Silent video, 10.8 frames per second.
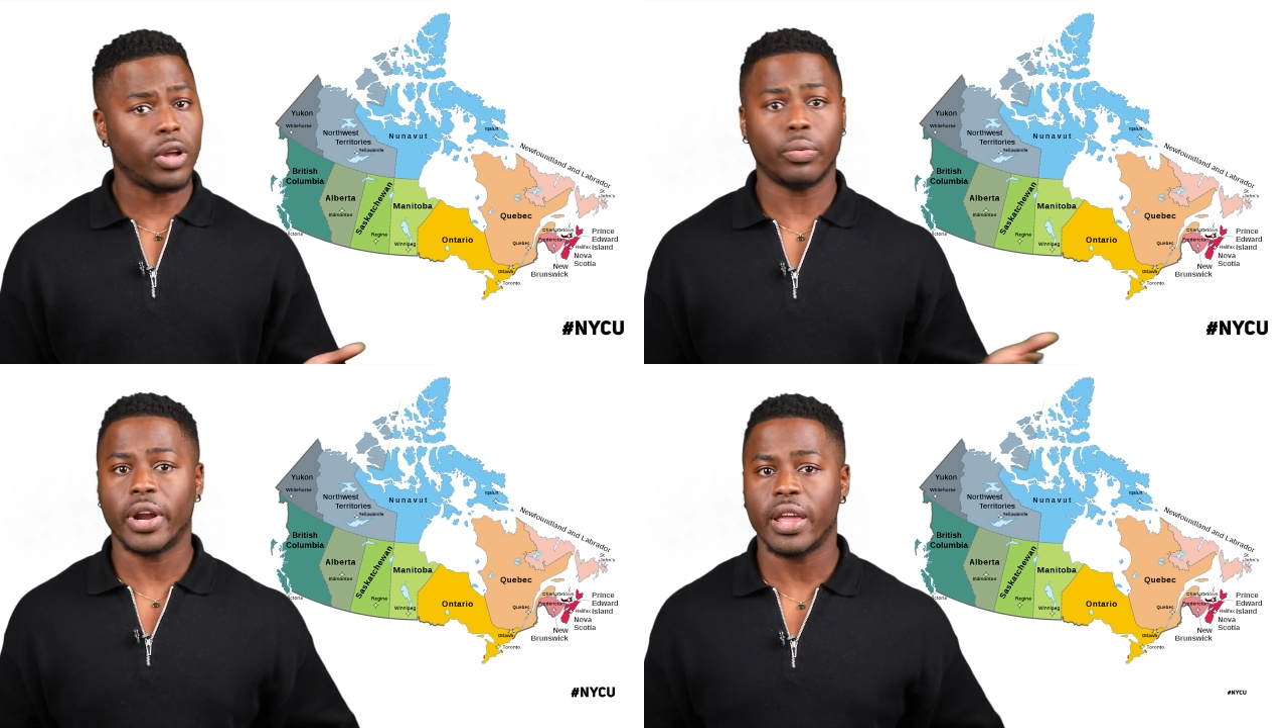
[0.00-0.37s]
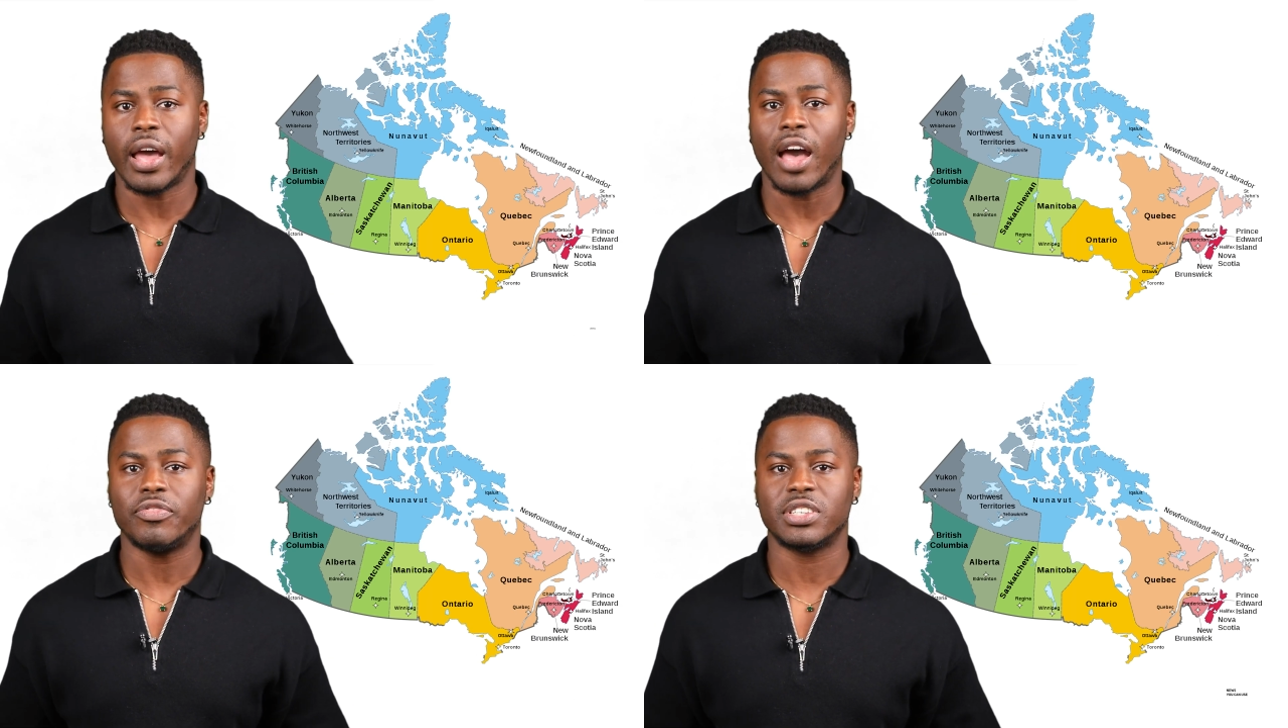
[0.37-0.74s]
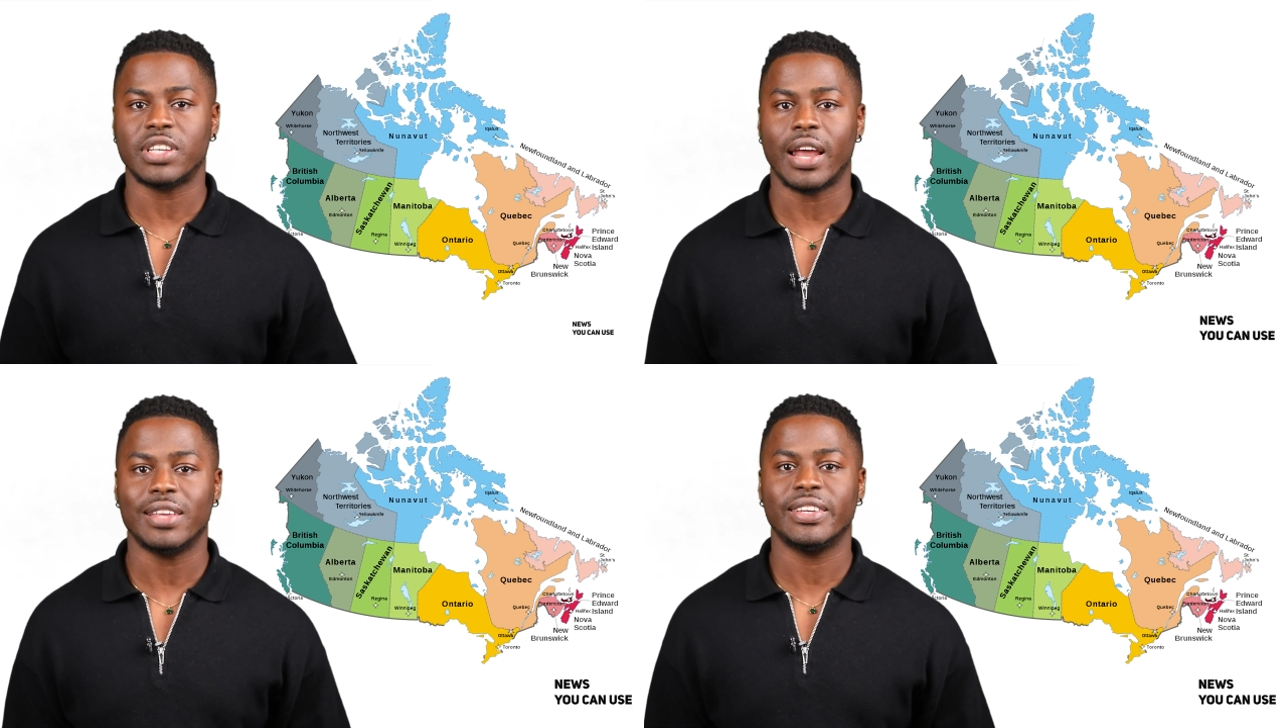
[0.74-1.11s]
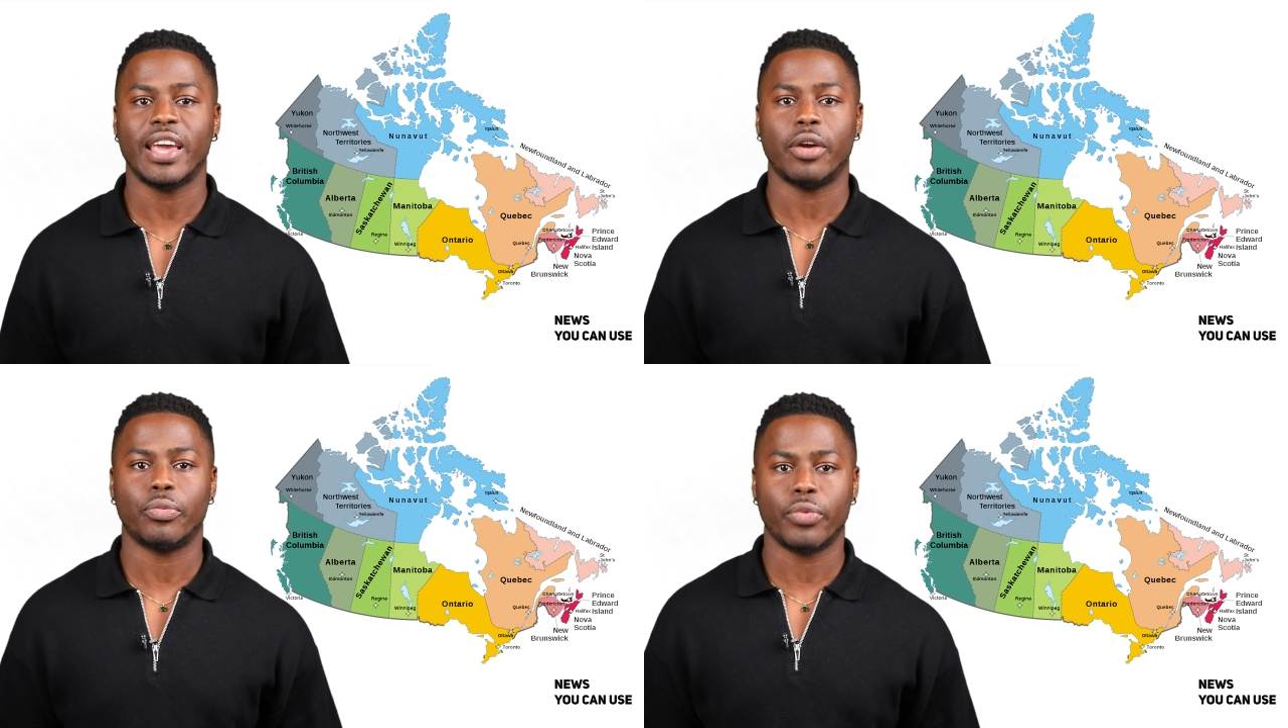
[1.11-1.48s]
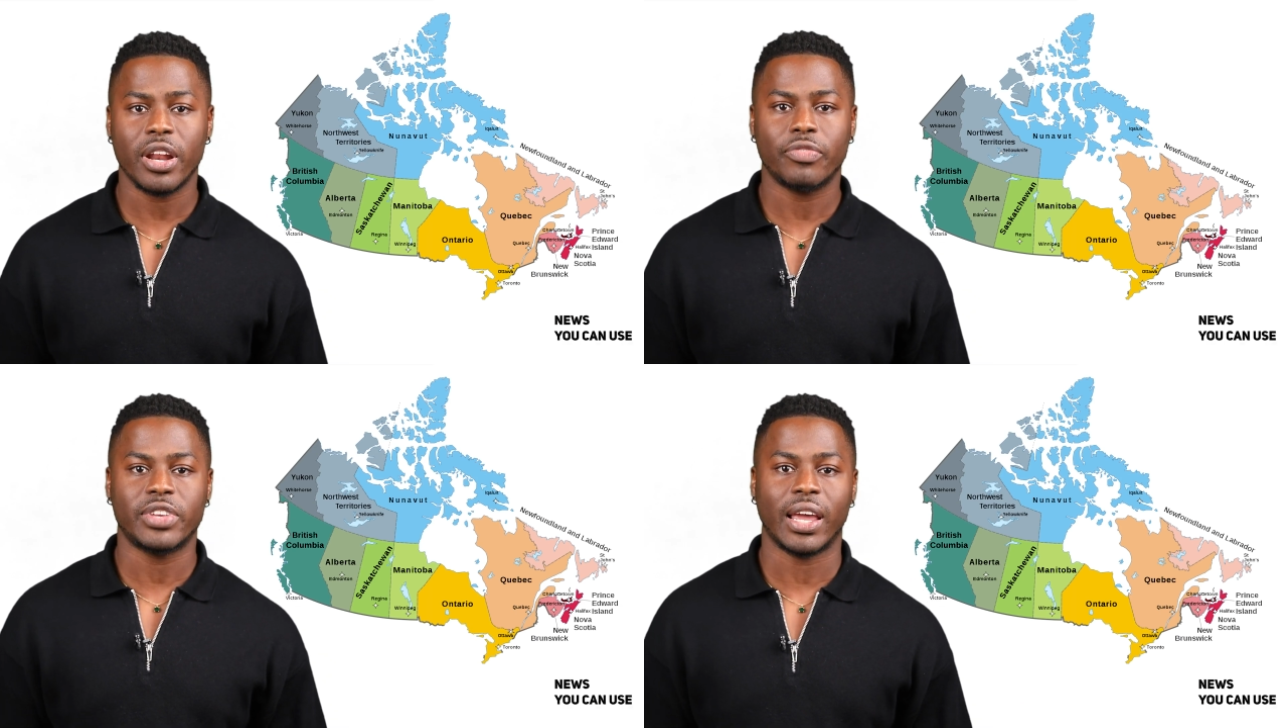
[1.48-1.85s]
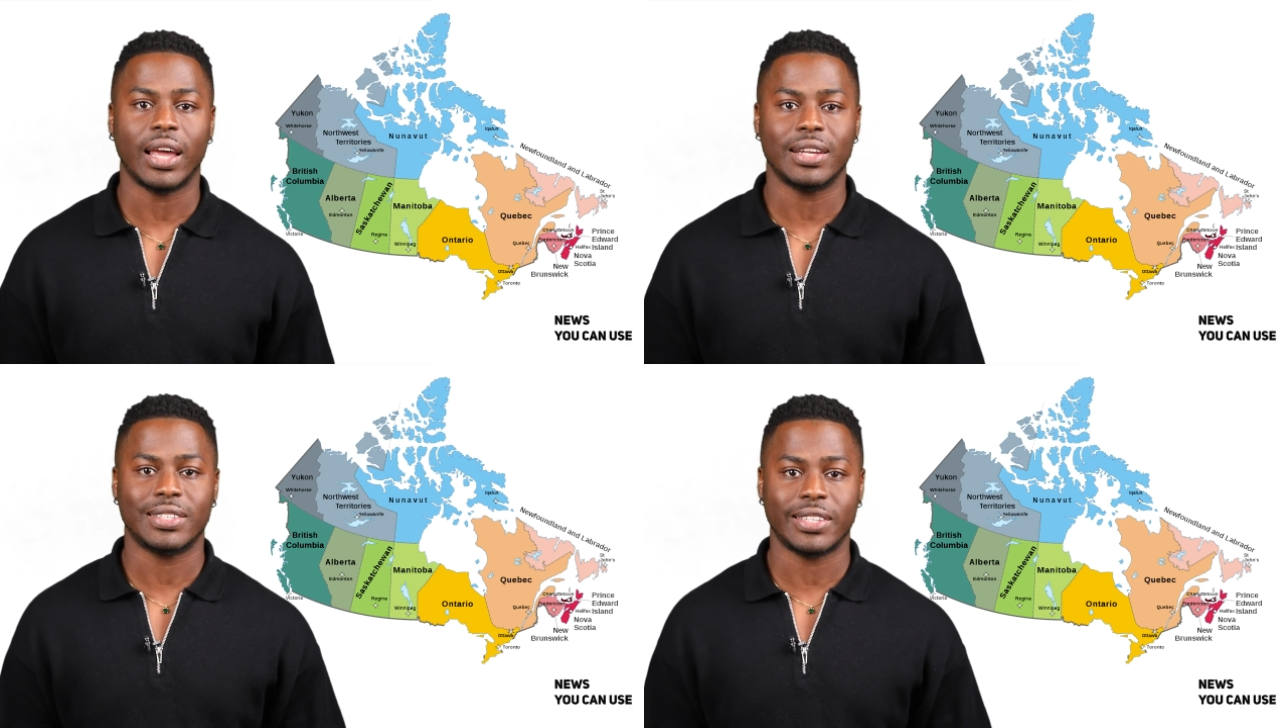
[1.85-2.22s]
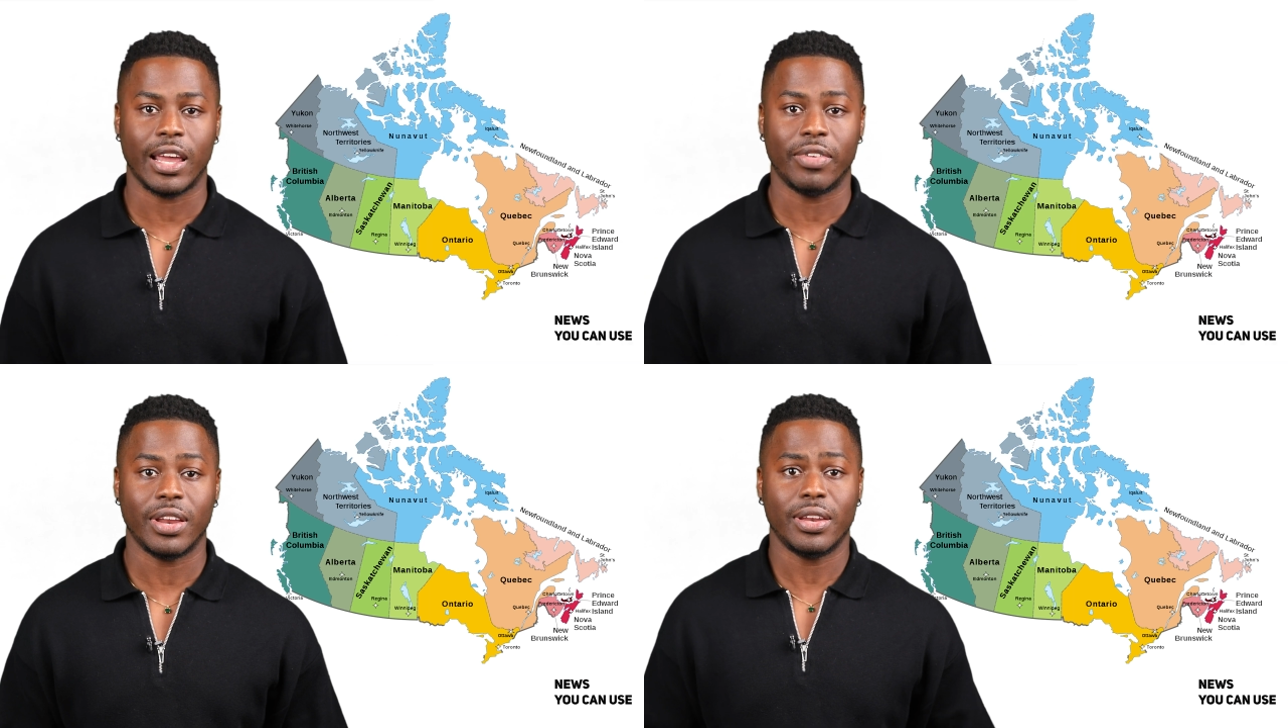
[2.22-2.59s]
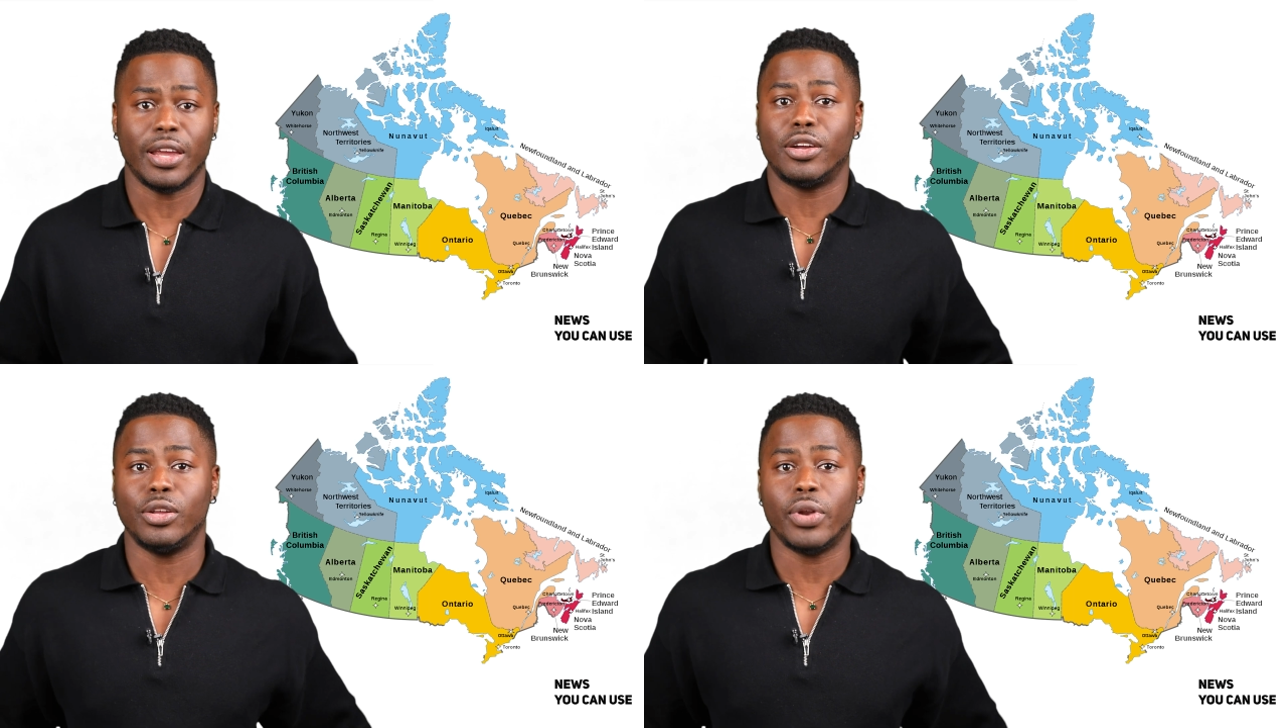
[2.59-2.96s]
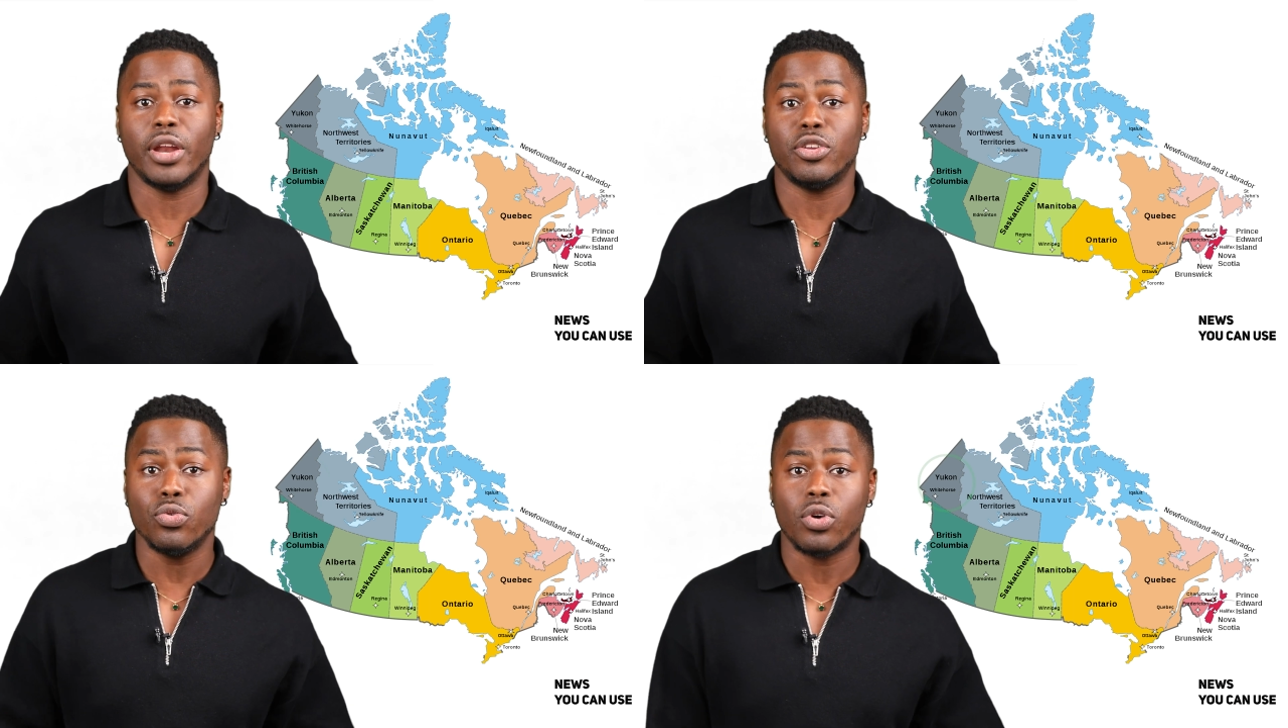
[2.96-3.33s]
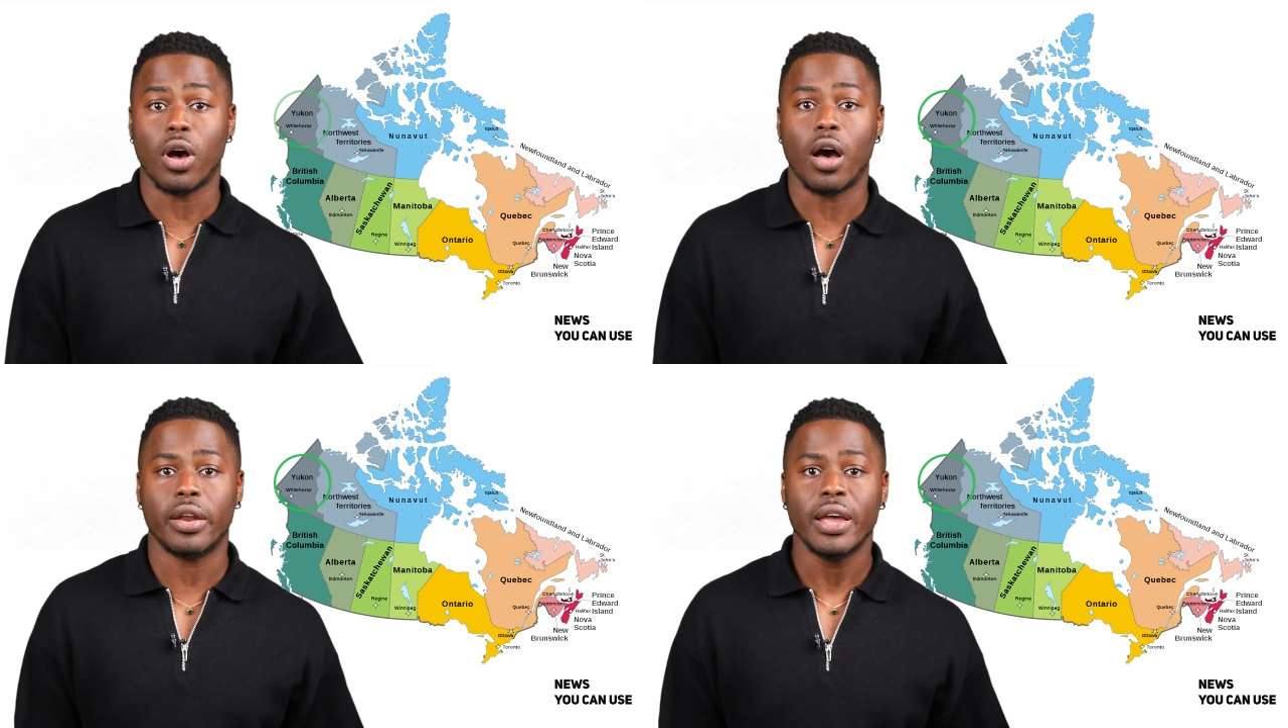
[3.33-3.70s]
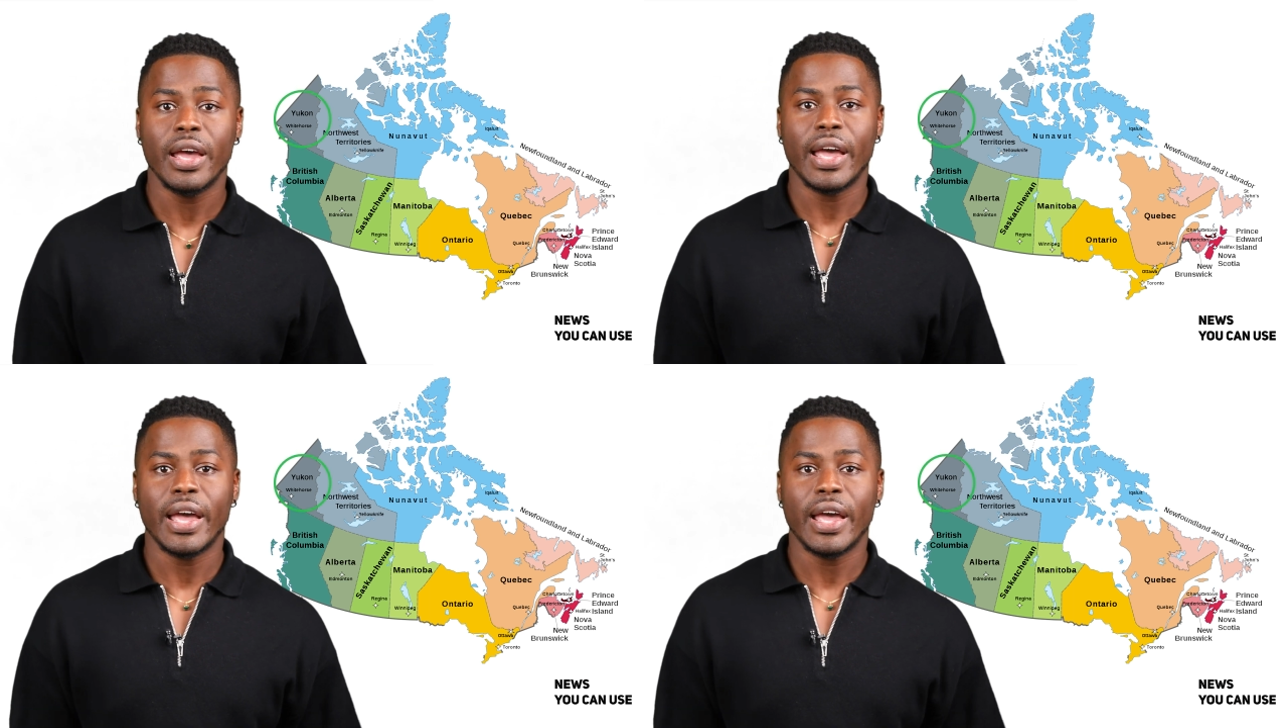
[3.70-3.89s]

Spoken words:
already have decided to get rid of daylight saving, including Yukon,